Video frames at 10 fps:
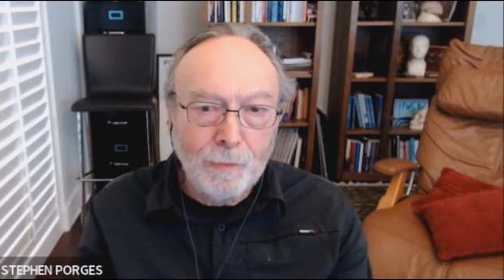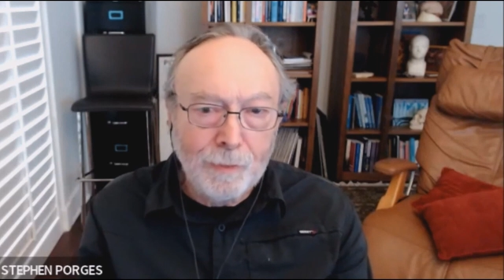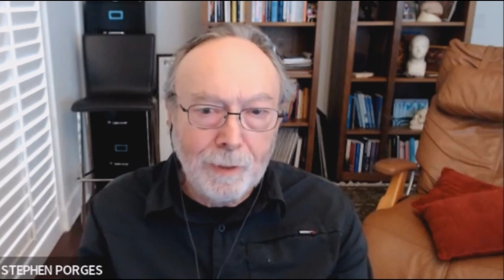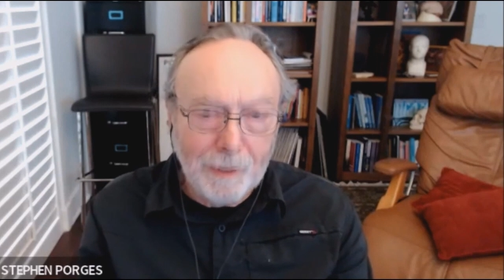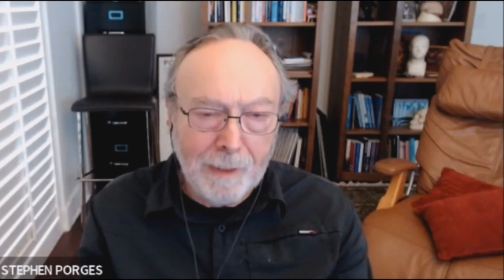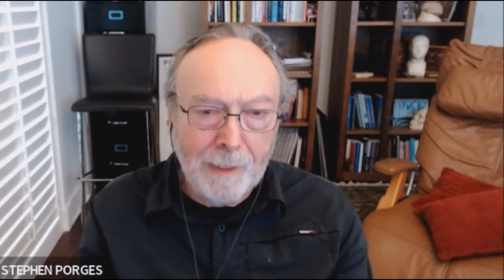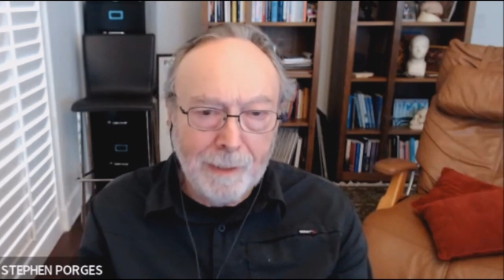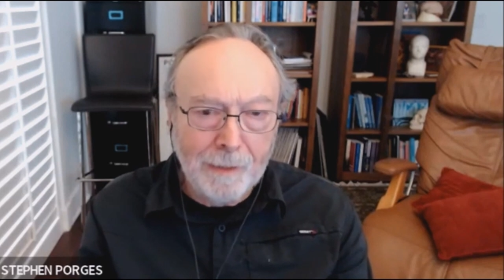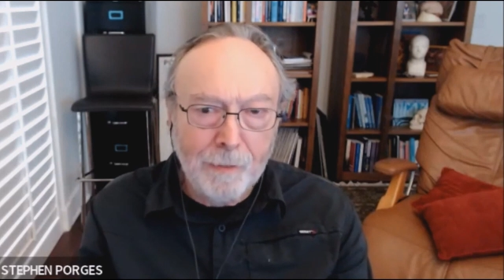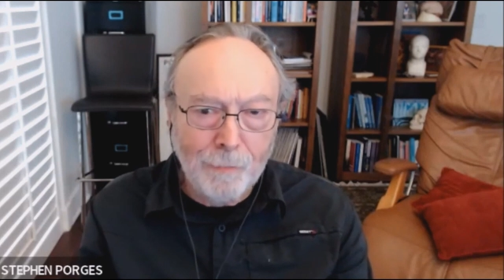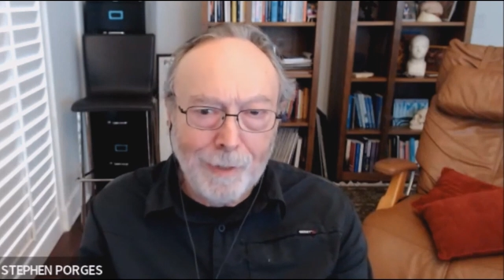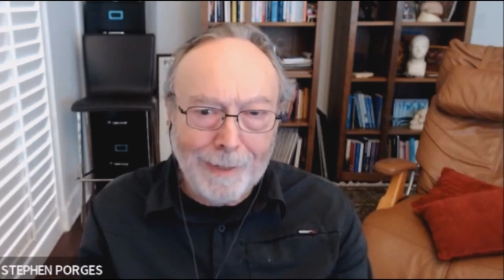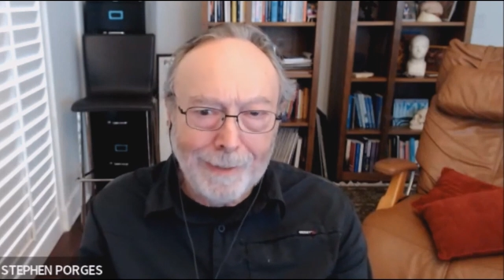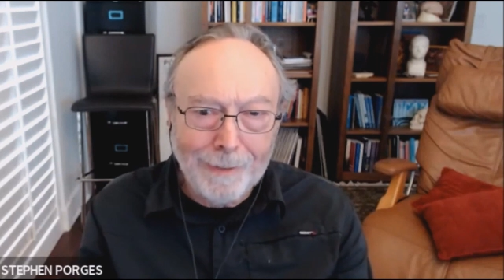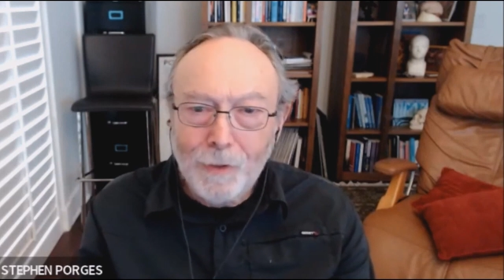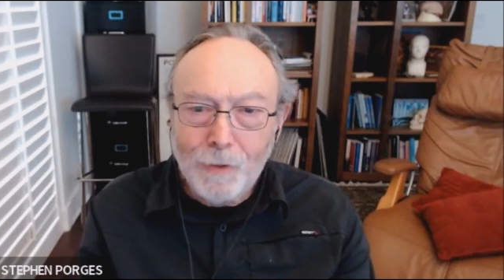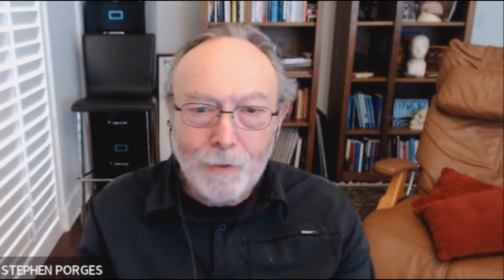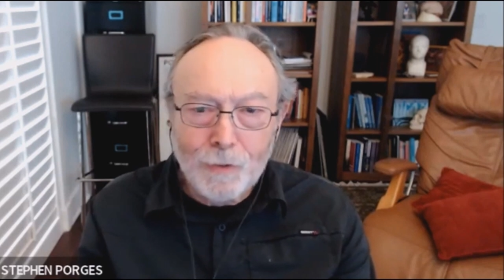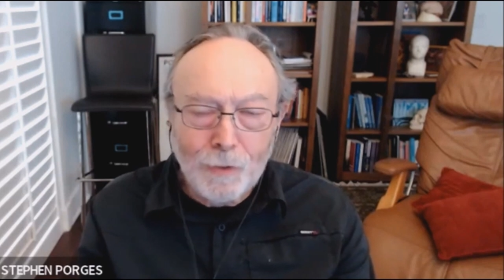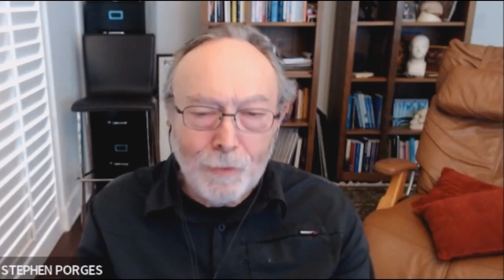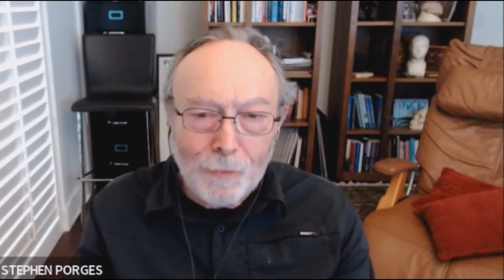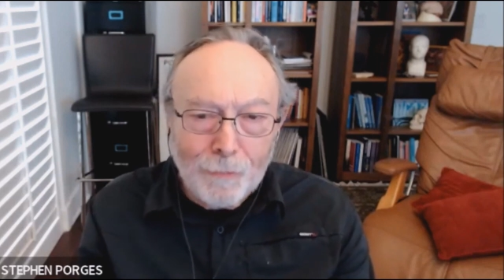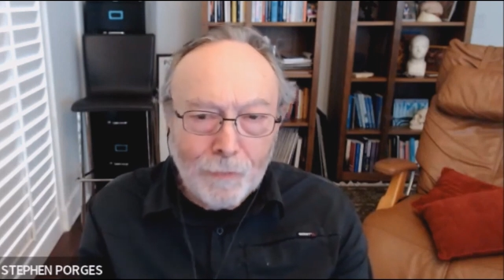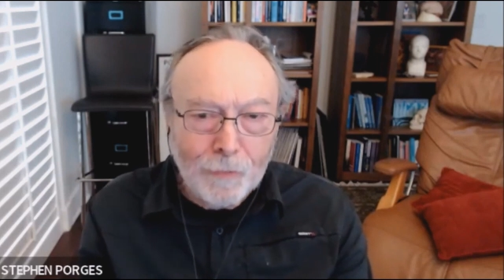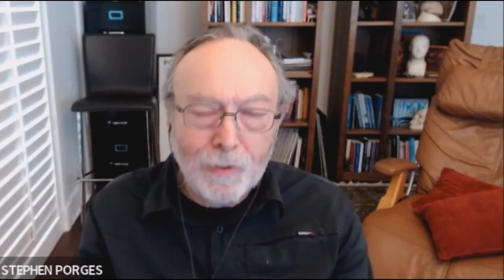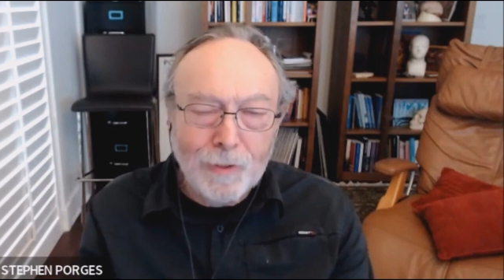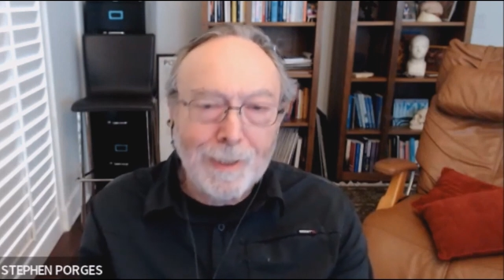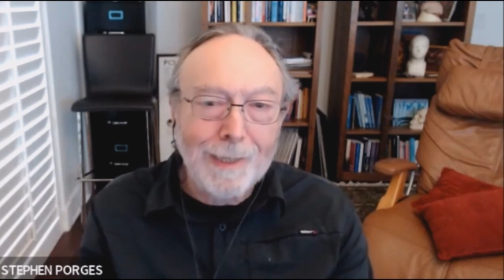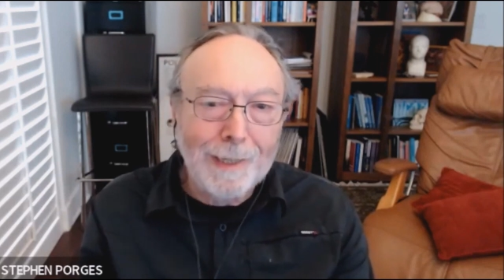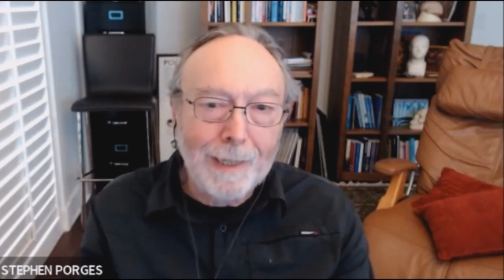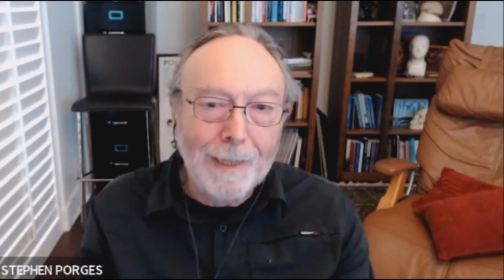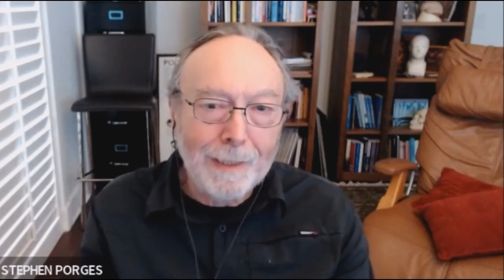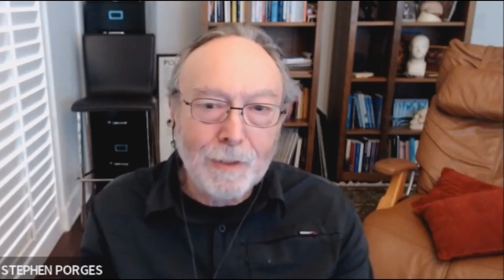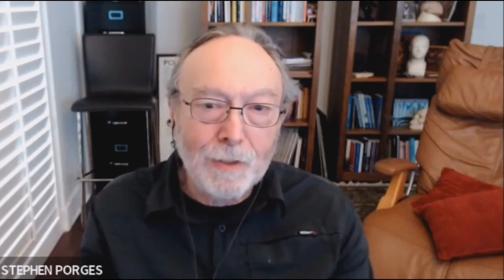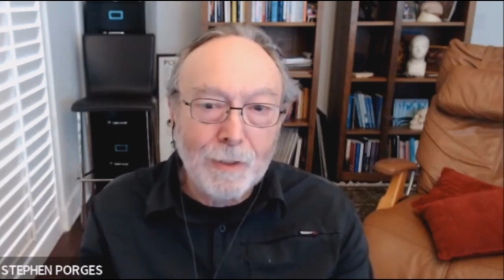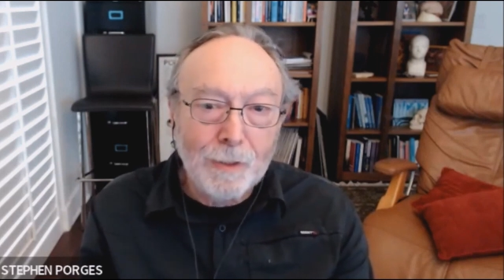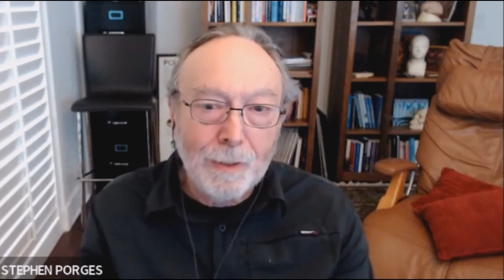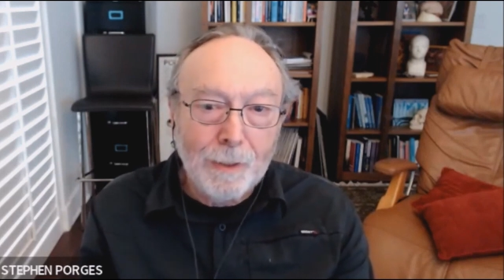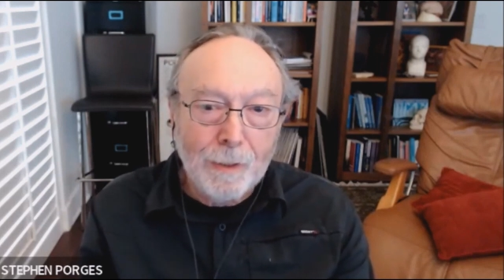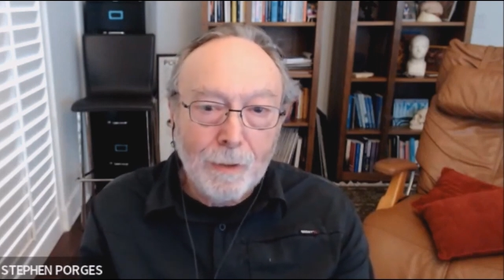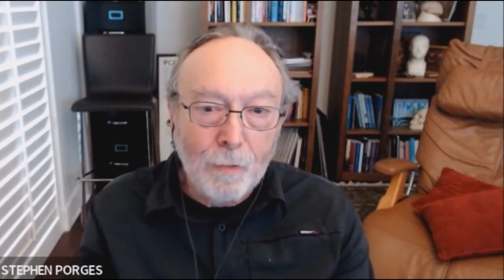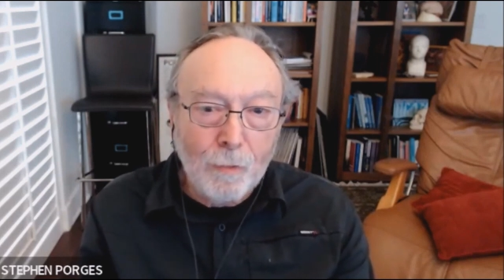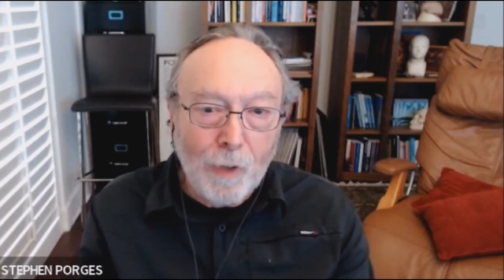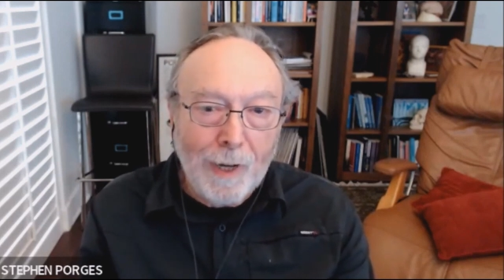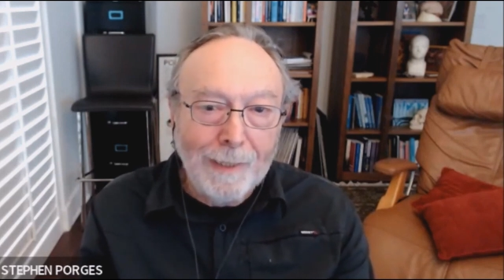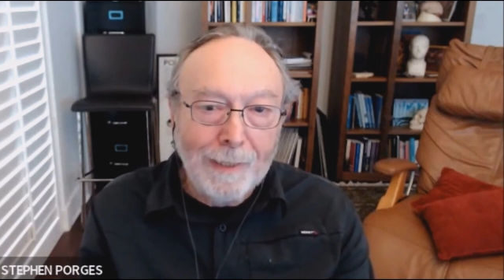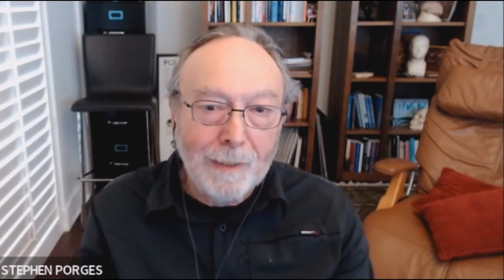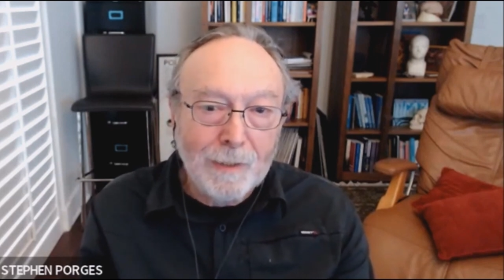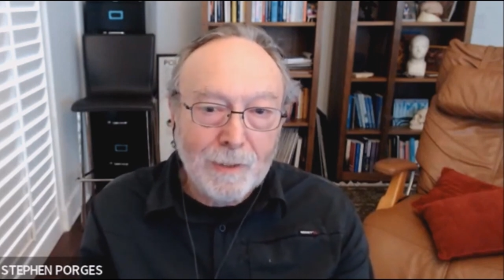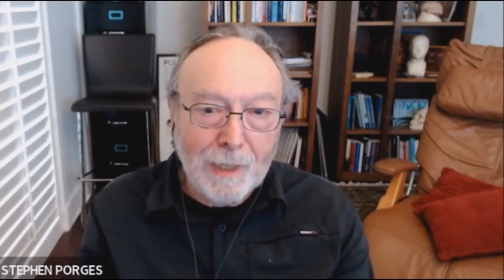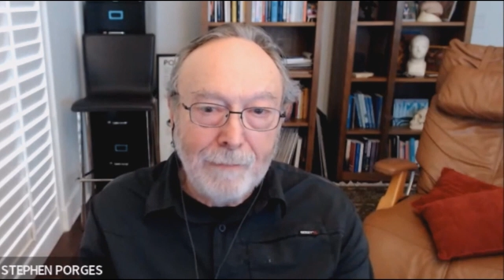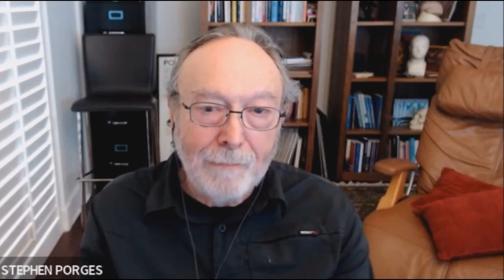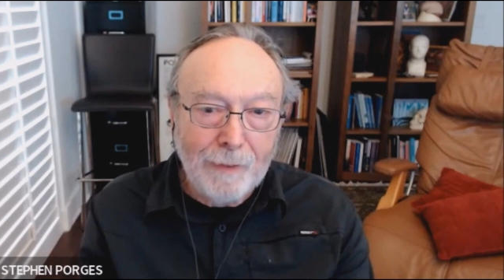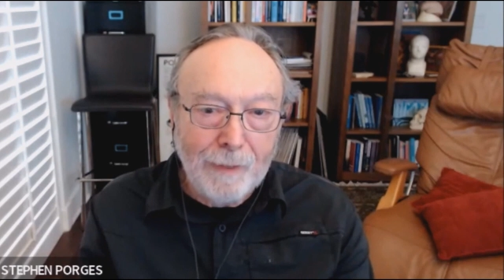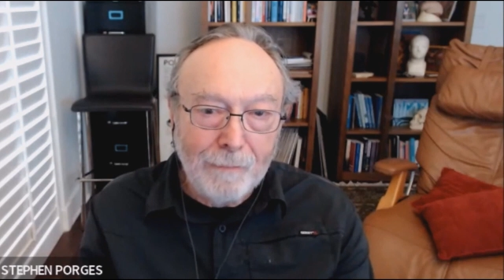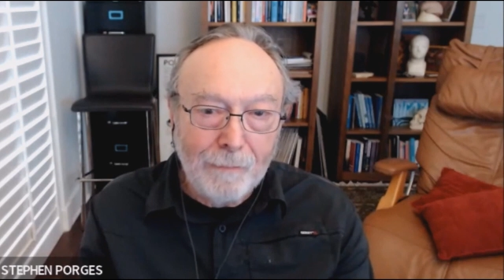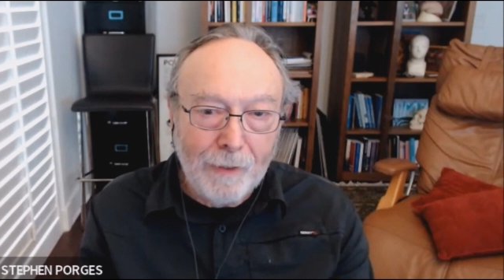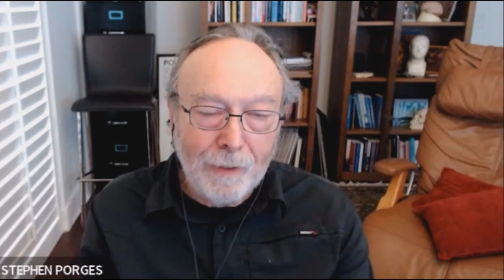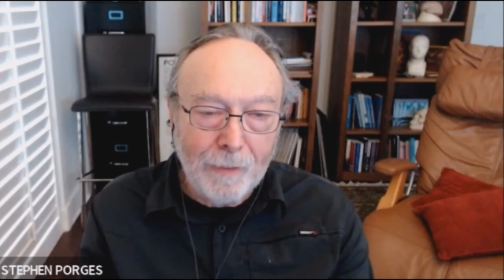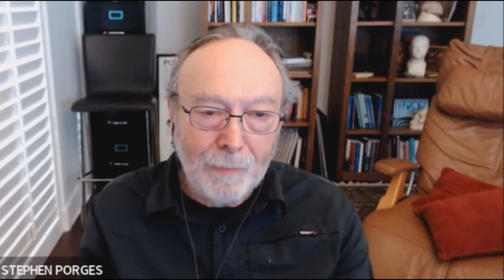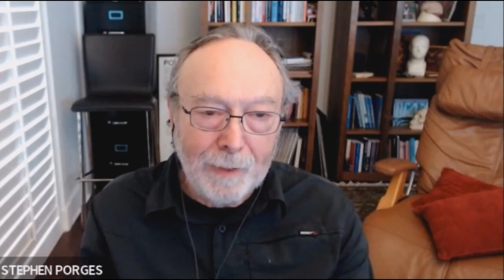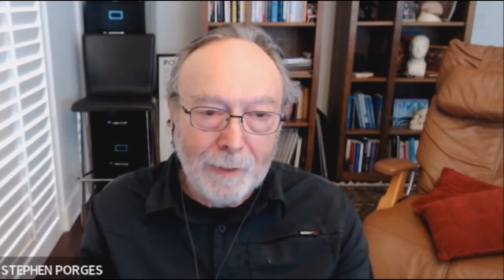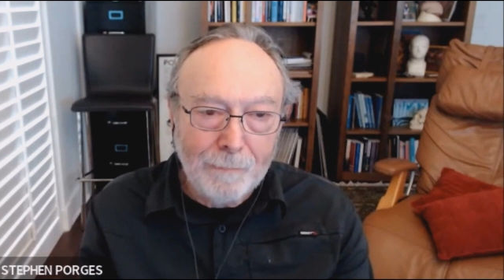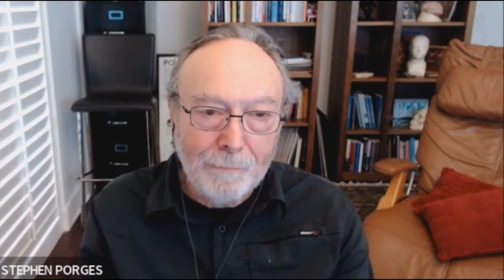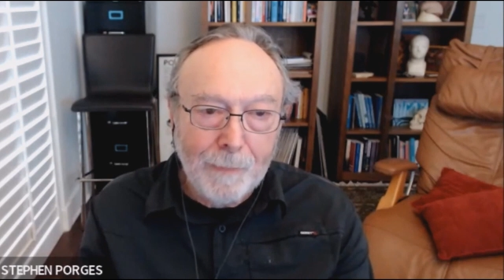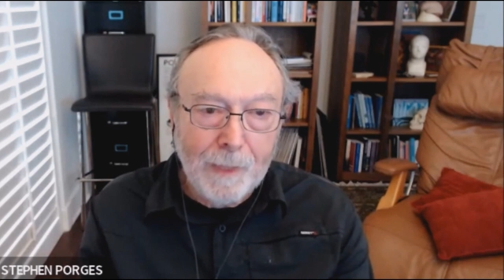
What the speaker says: tuned to detect threat. So the first thing is quiet, safe environment.